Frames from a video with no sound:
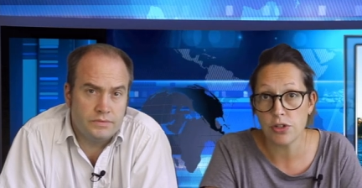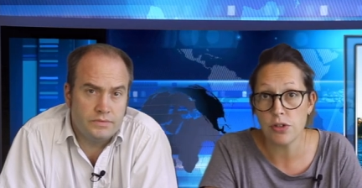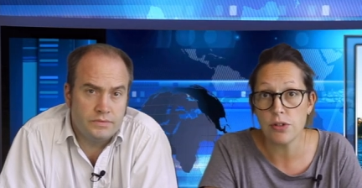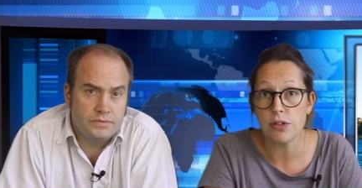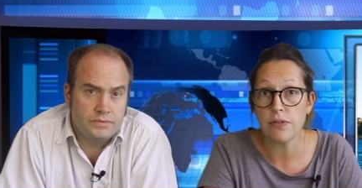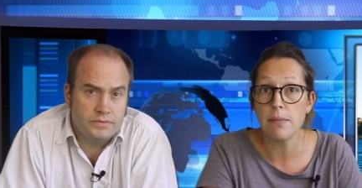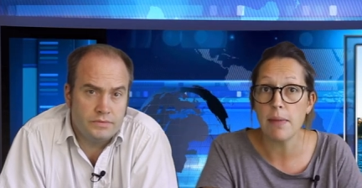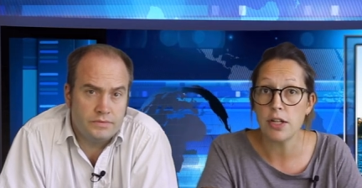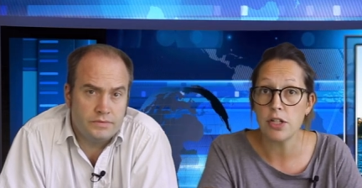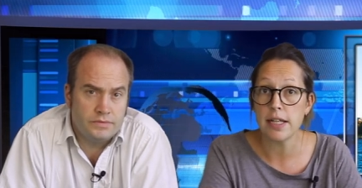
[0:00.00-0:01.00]
Speaker 1: students of the
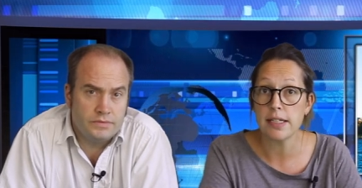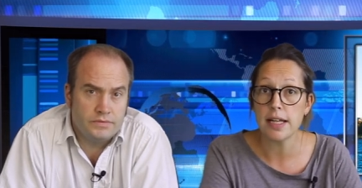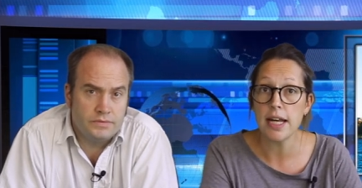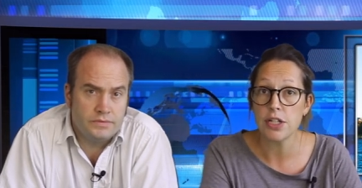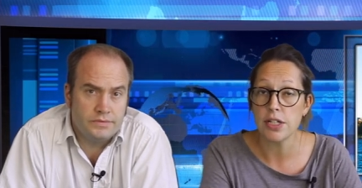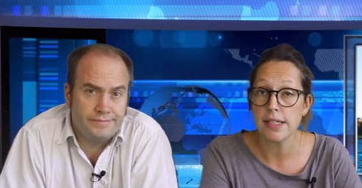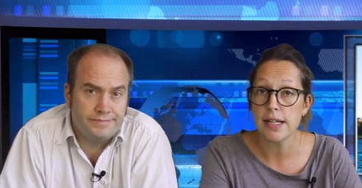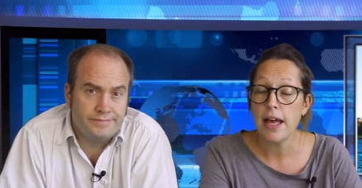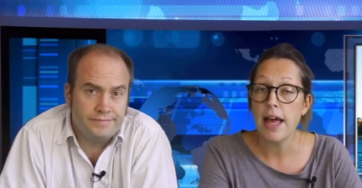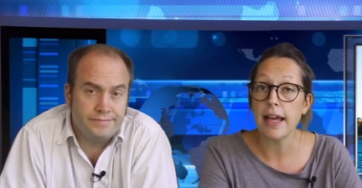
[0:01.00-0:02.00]
major destinations,
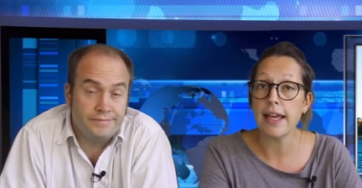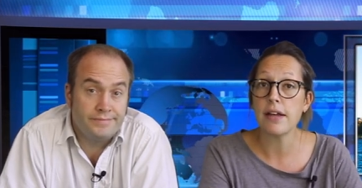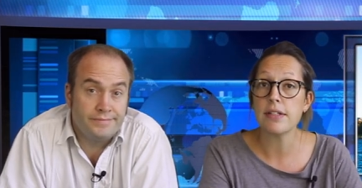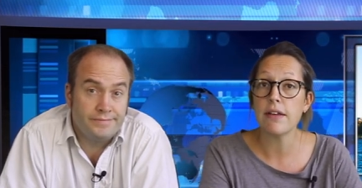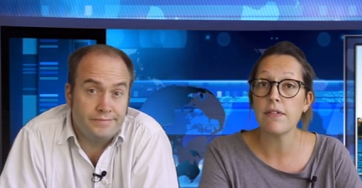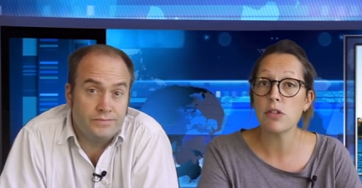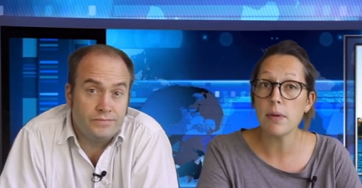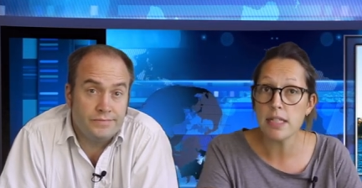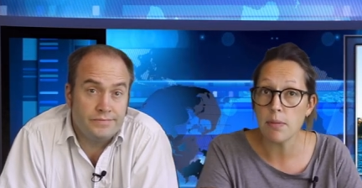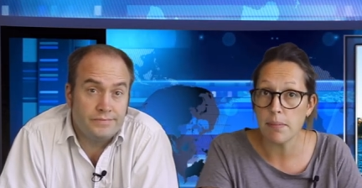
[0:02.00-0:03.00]
accounting for
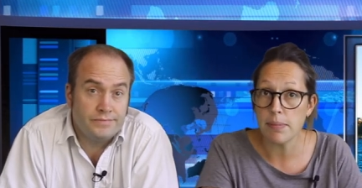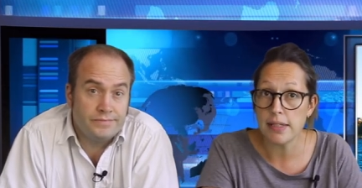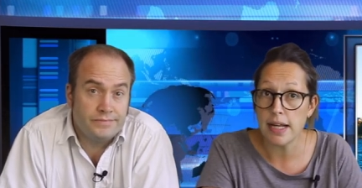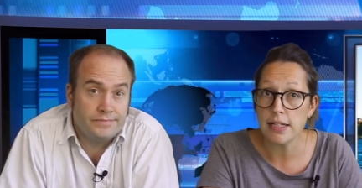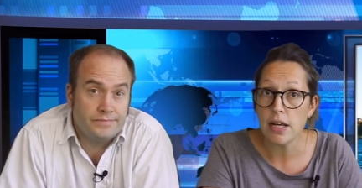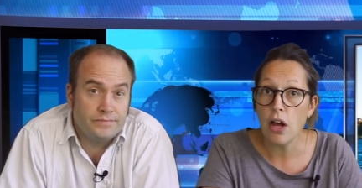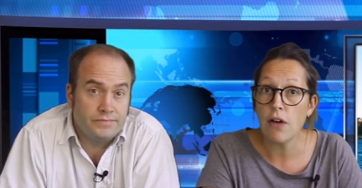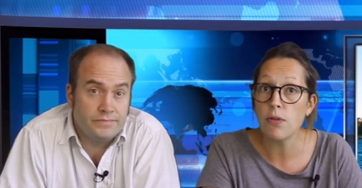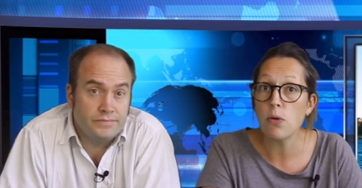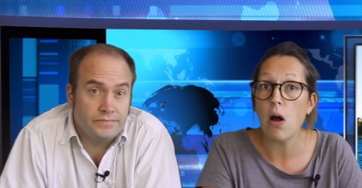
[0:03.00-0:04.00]
21%
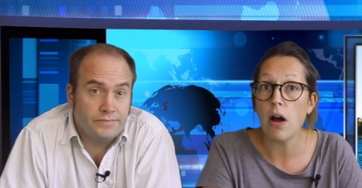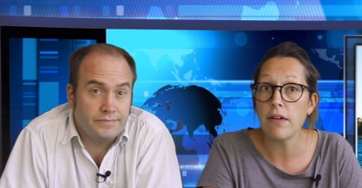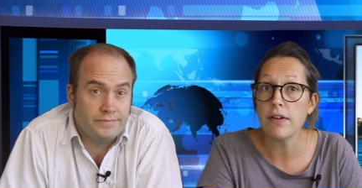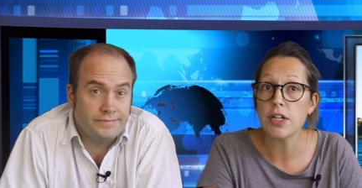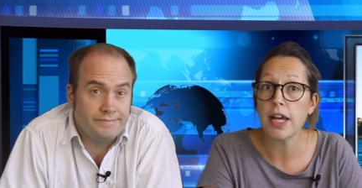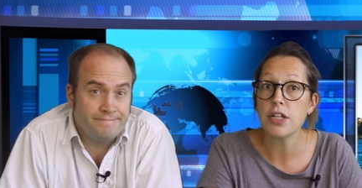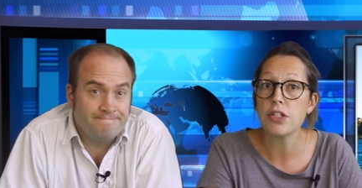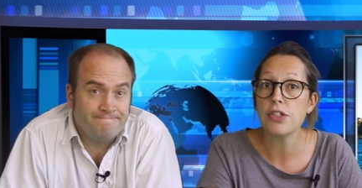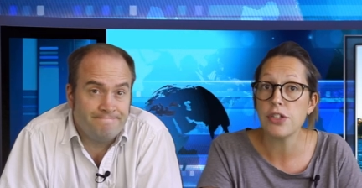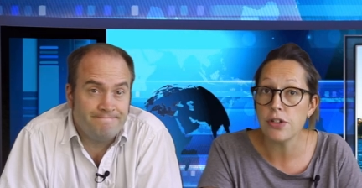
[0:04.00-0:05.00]
of all higher education
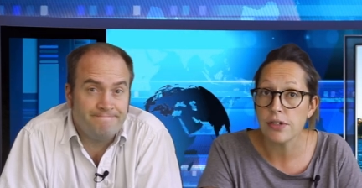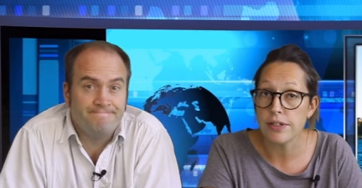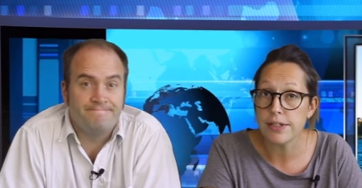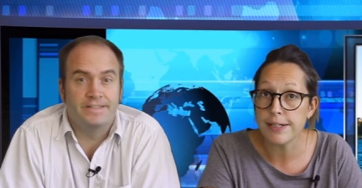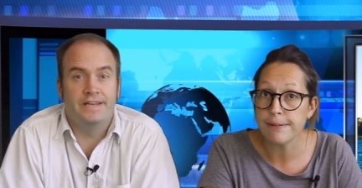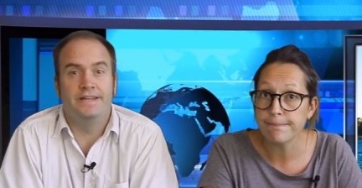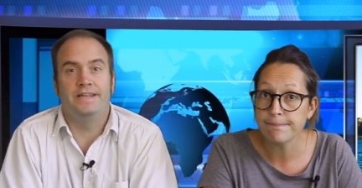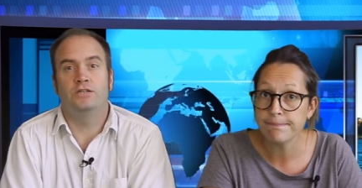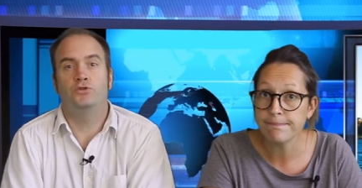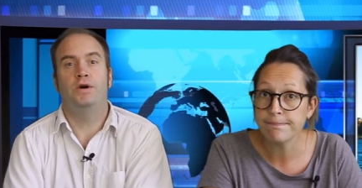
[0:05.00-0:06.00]
students.
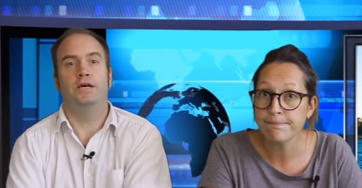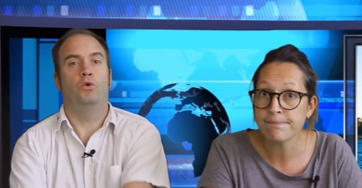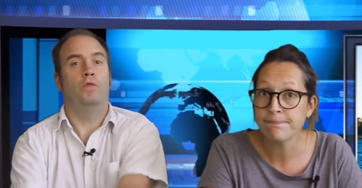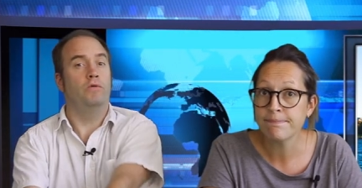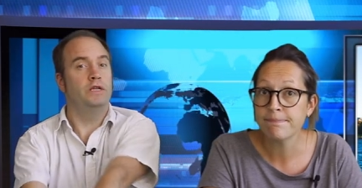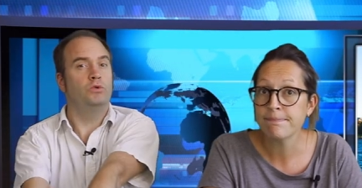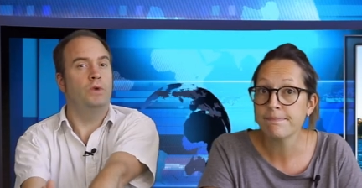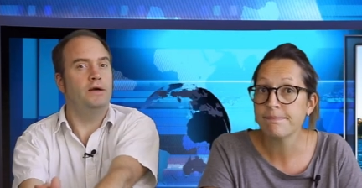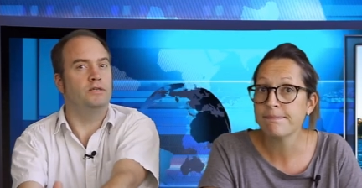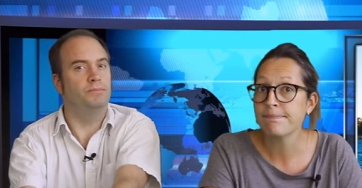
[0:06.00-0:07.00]
Speaker 2: That's right, although Little
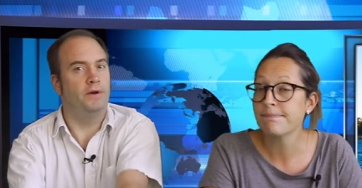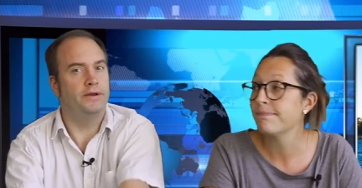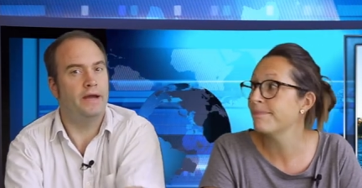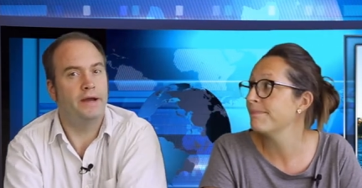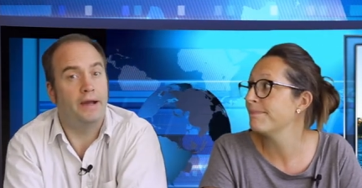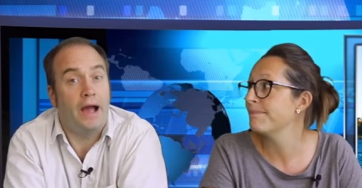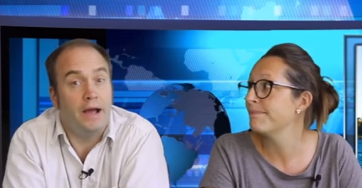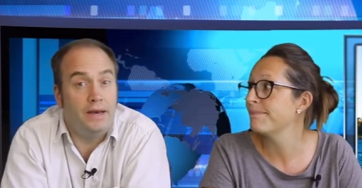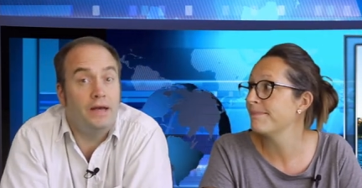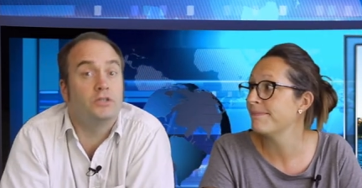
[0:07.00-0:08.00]
Luxembourg ha
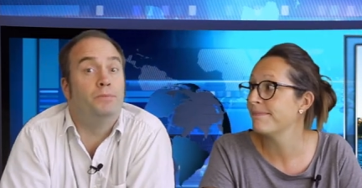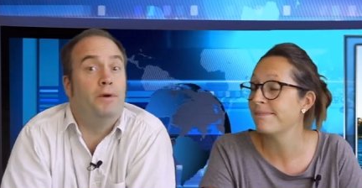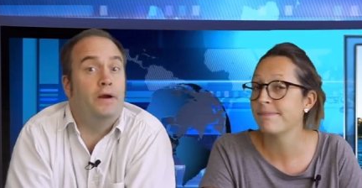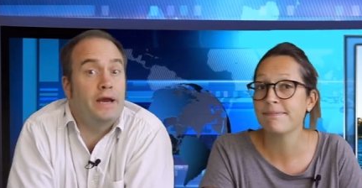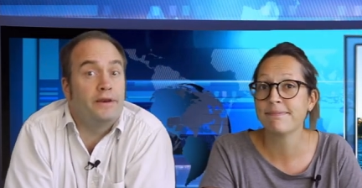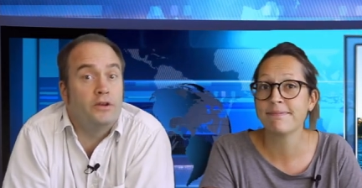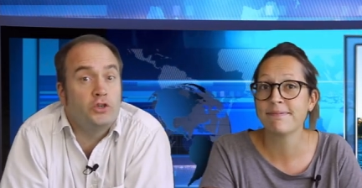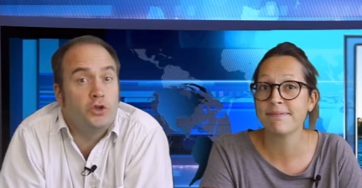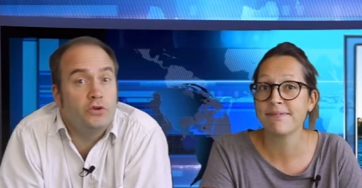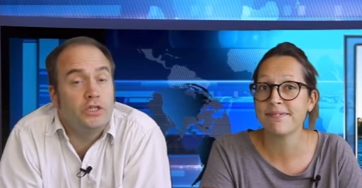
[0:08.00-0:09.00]
Luxembourg had an
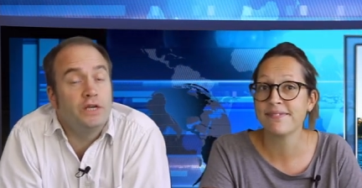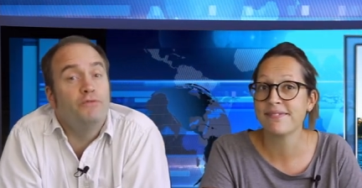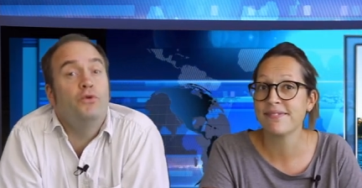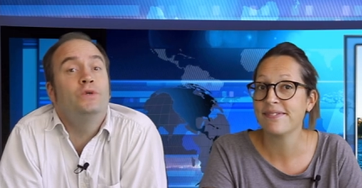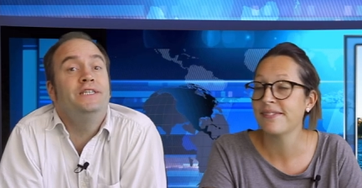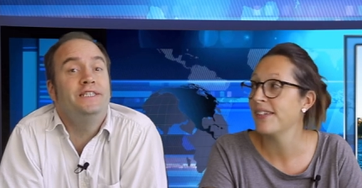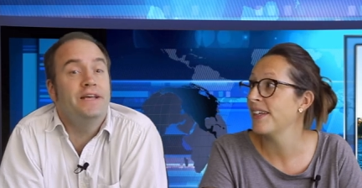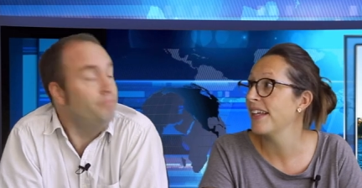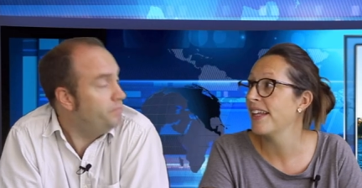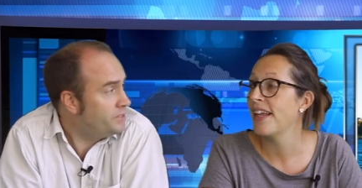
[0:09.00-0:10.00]
astonishing
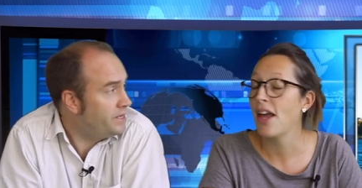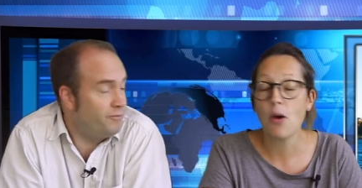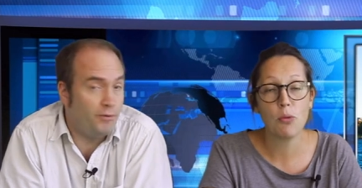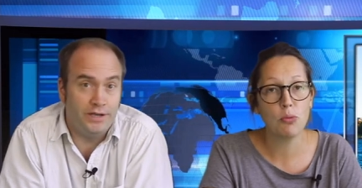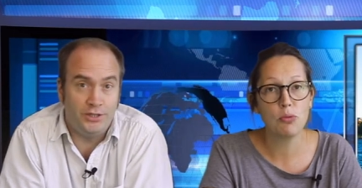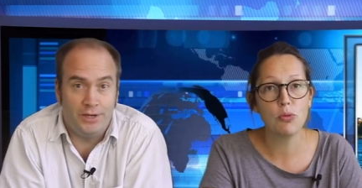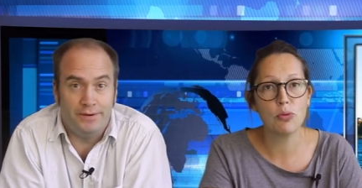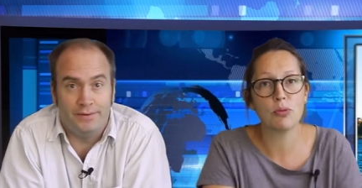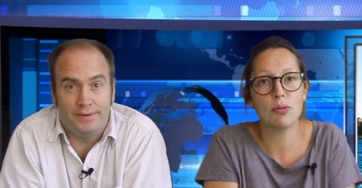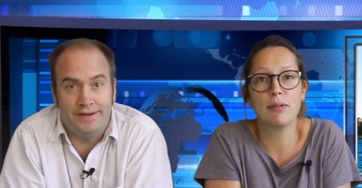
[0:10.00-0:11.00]
47% ratio.
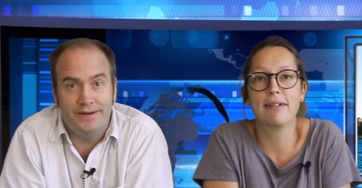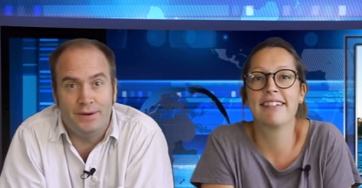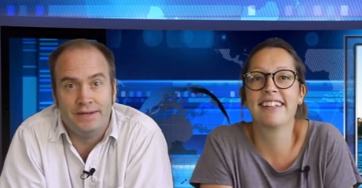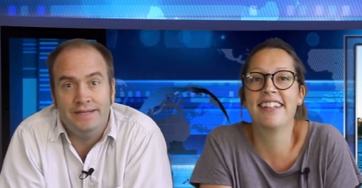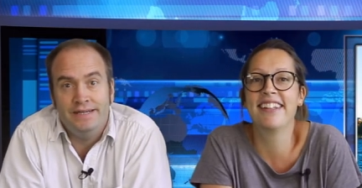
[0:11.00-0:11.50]
Wow.